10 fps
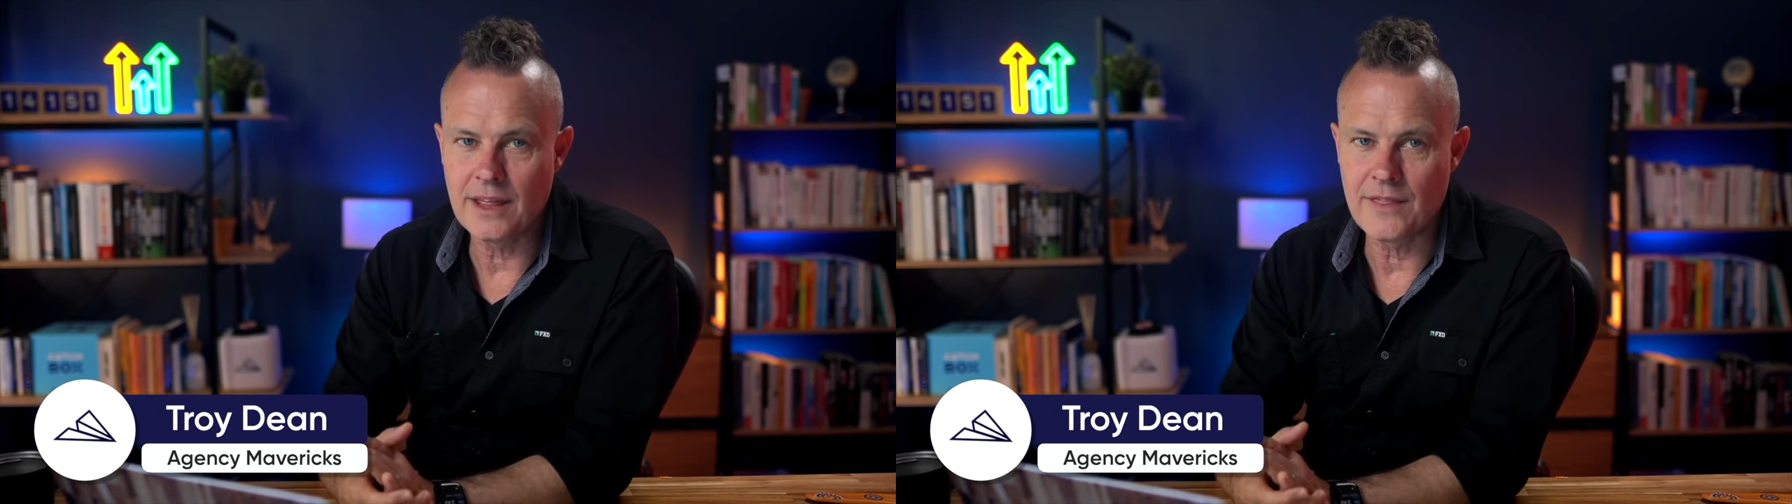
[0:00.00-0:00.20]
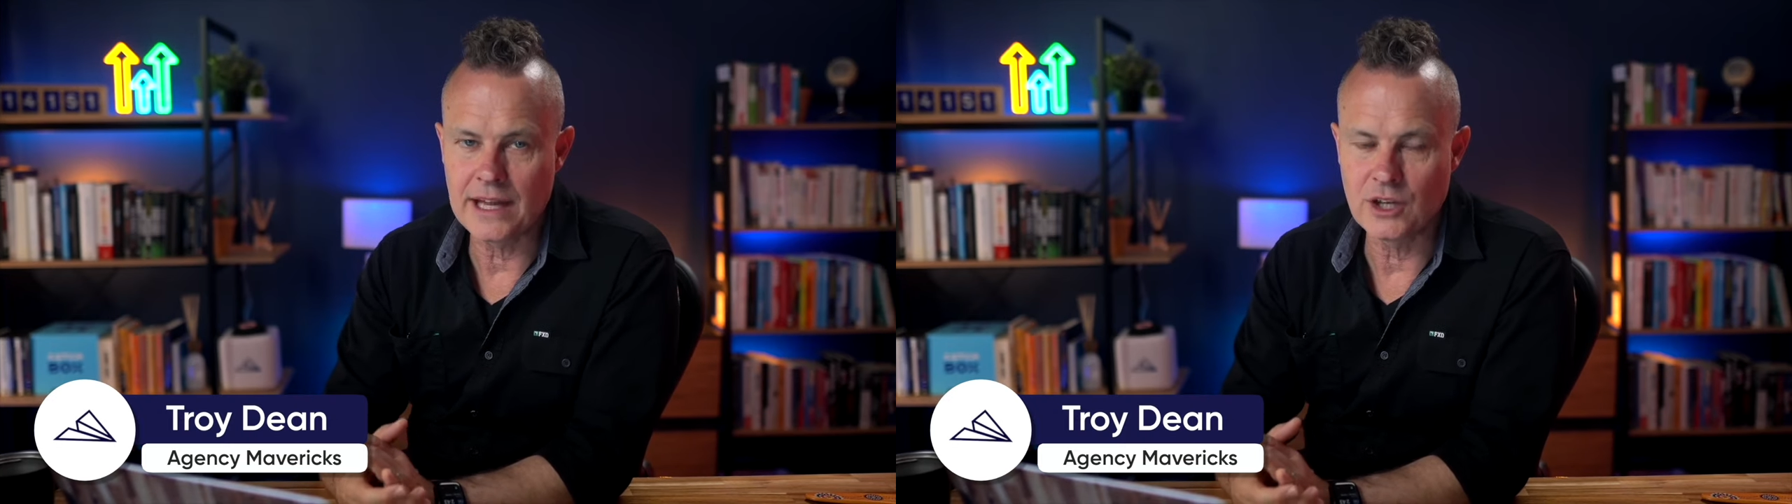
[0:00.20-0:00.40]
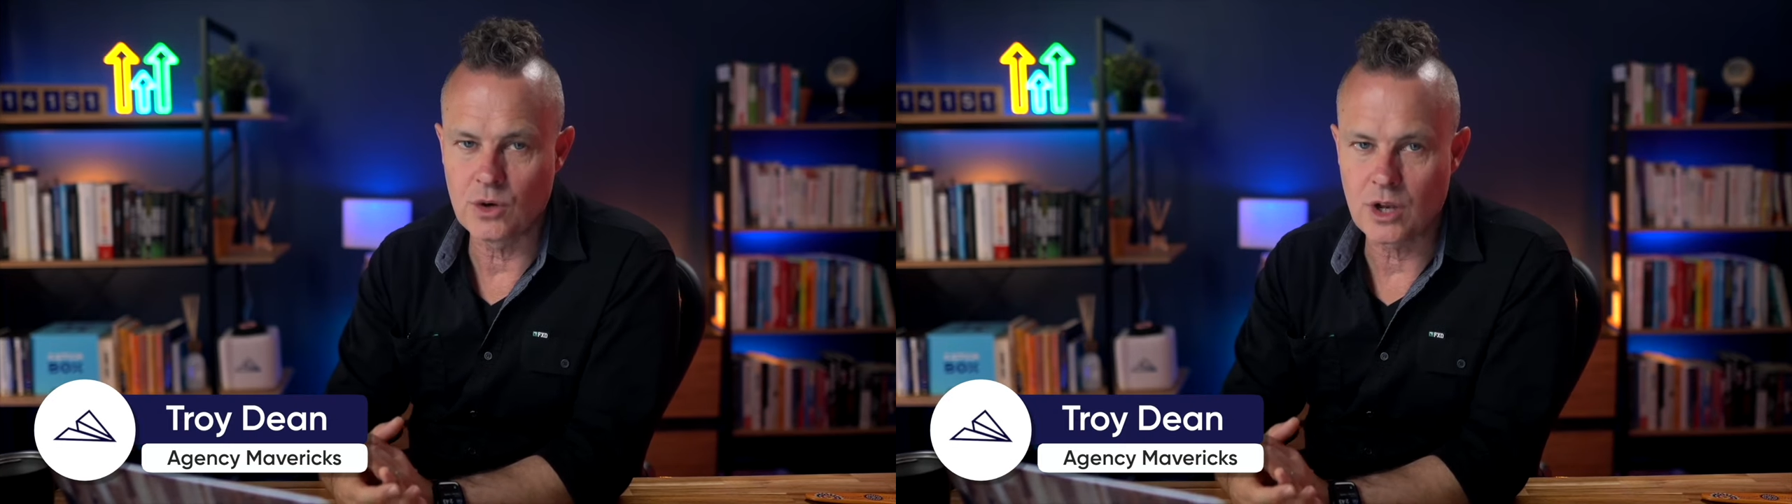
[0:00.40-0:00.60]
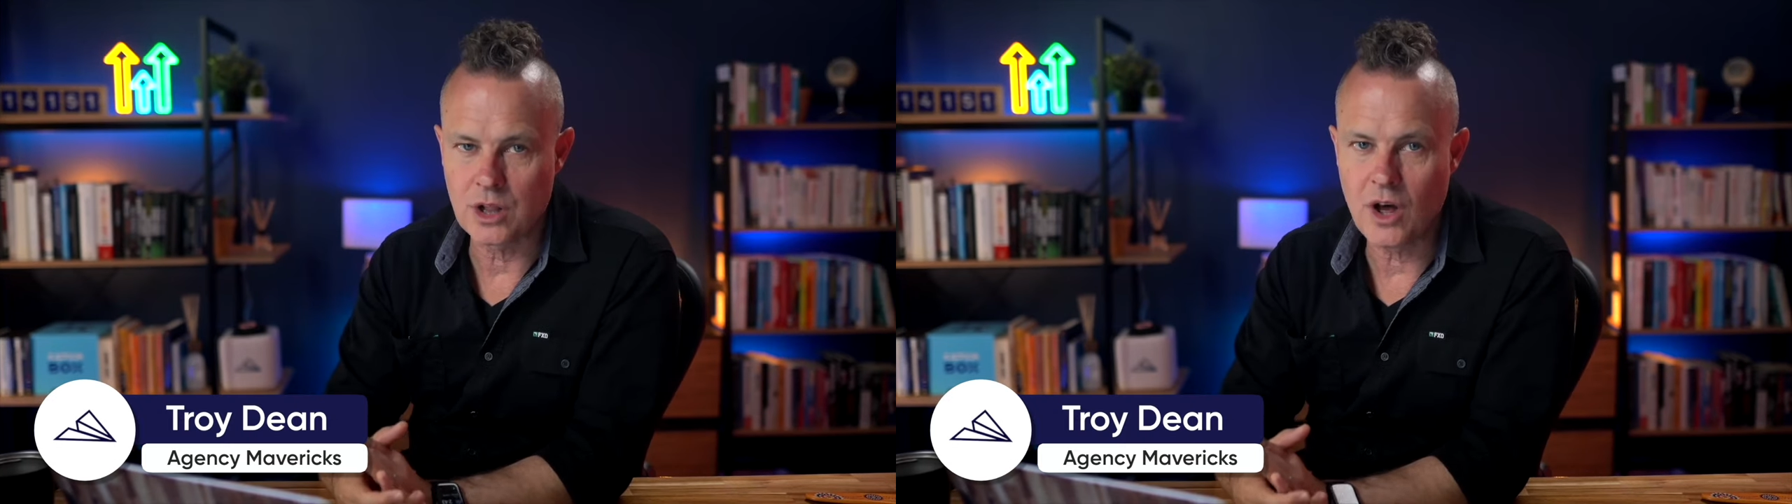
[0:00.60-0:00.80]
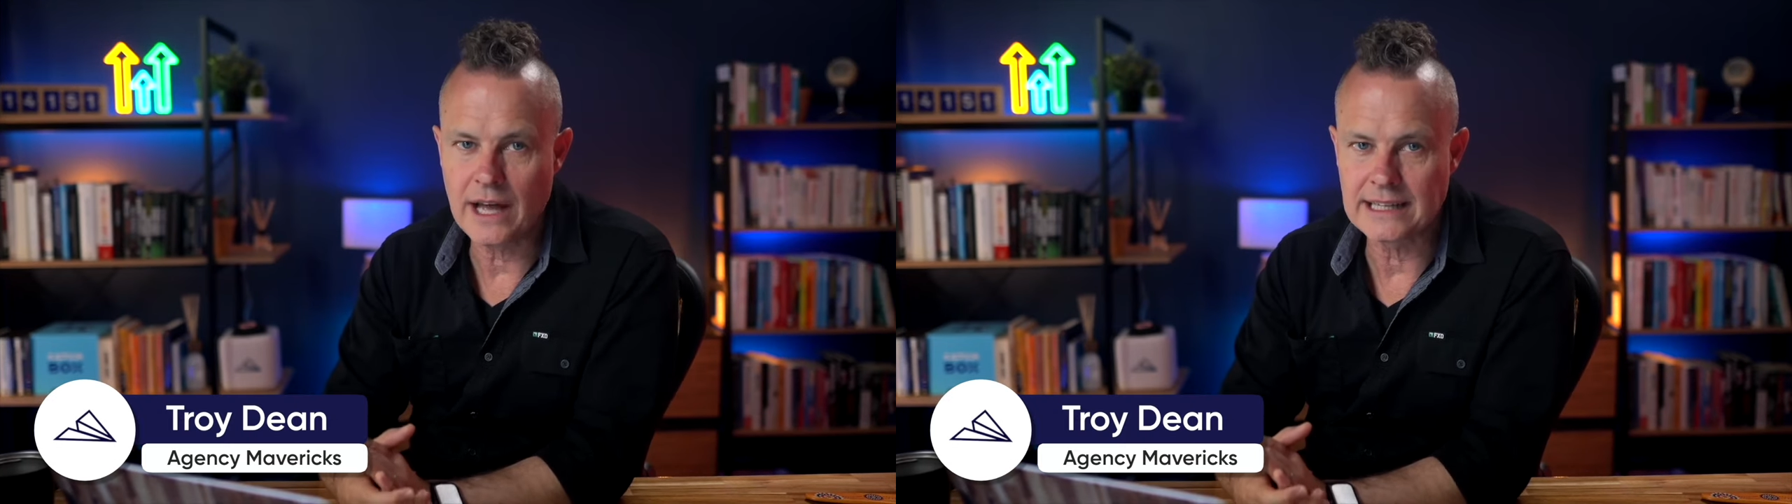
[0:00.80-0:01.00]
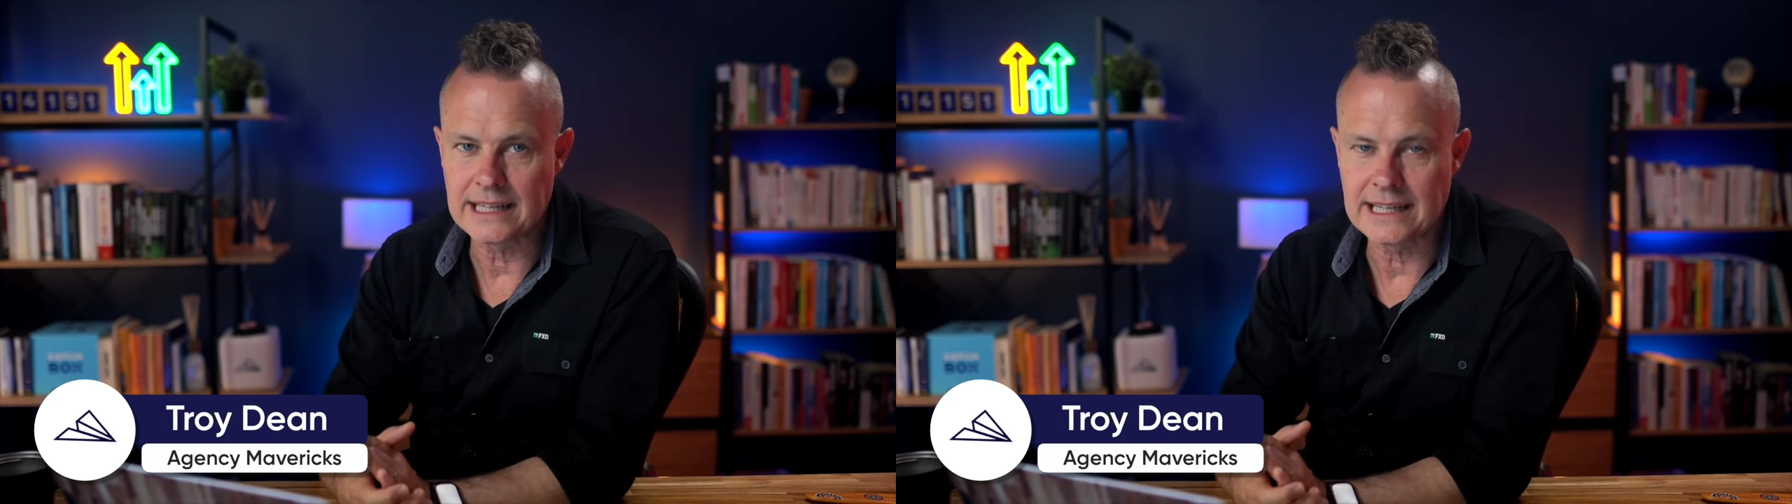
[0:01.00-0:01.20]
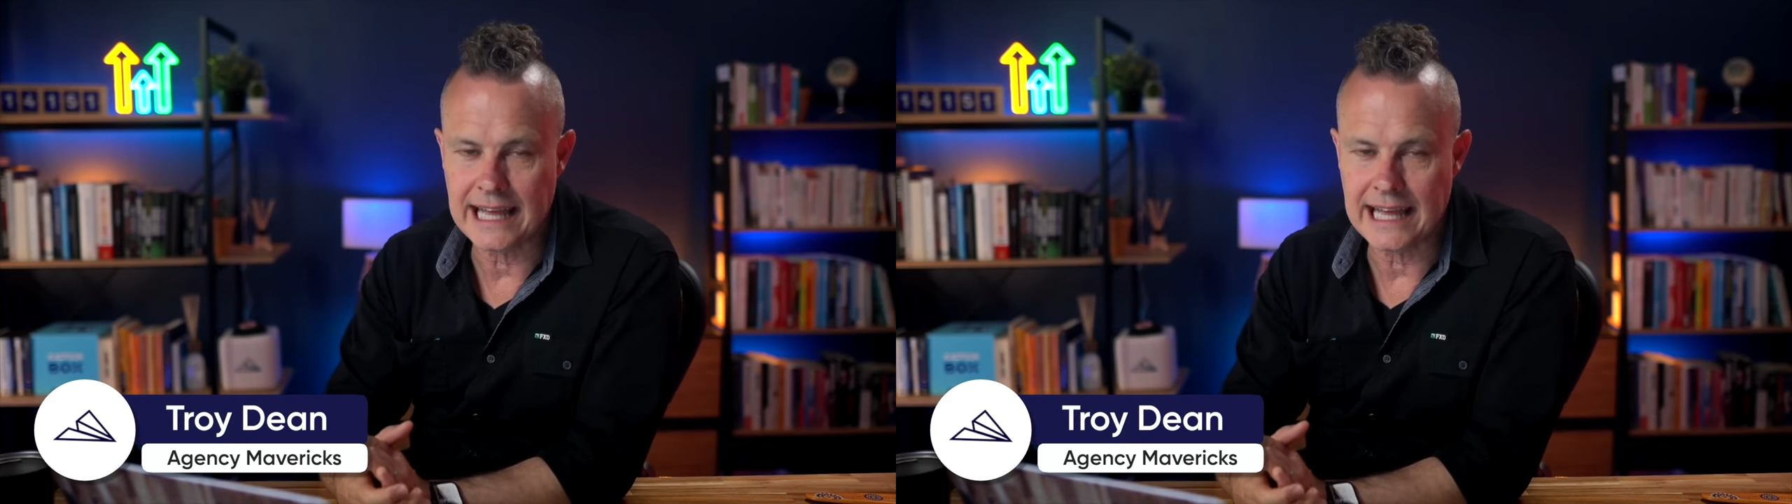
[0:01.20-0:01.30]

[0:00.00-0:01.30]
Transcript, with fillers: that your client can